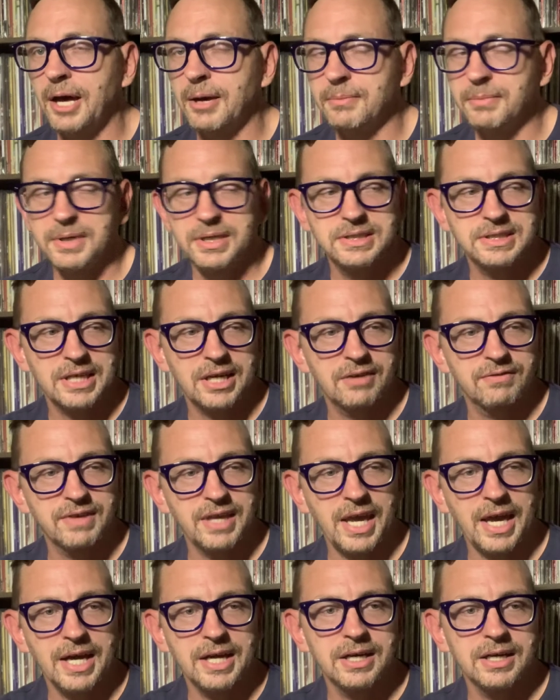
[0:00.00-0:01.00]
He's out of
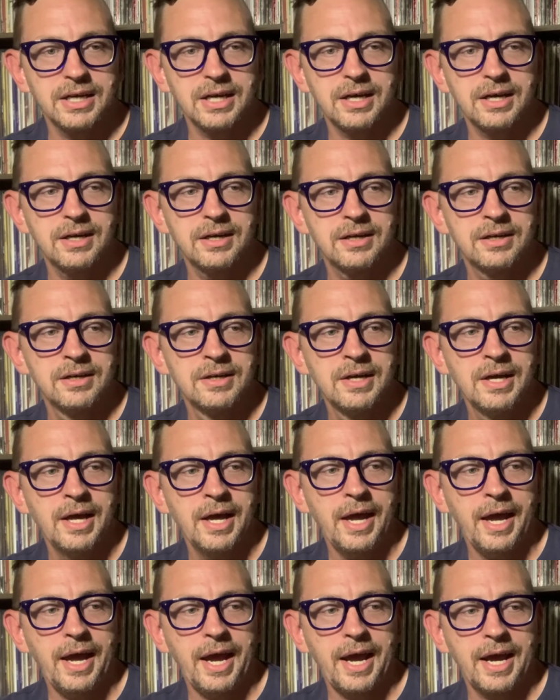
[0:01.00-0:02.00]
Canada,
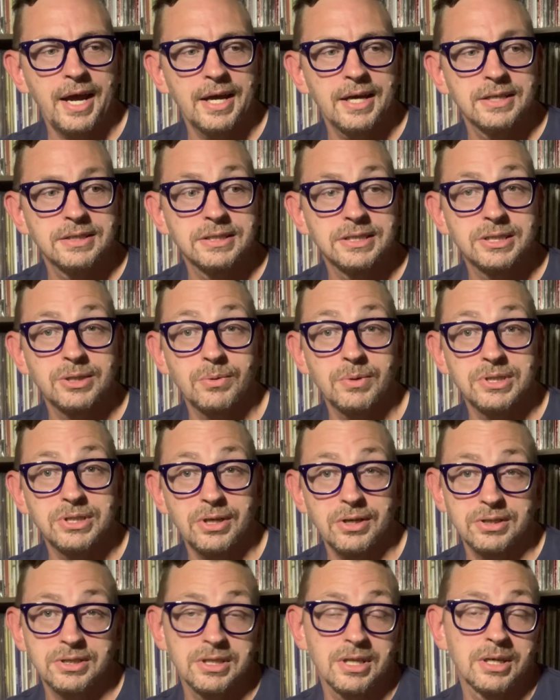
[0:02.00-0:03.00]
and so he
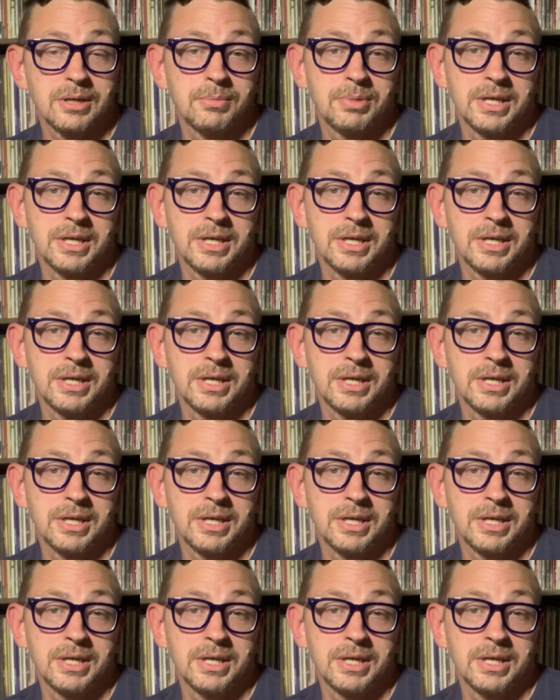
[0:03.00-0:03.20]
talks a lot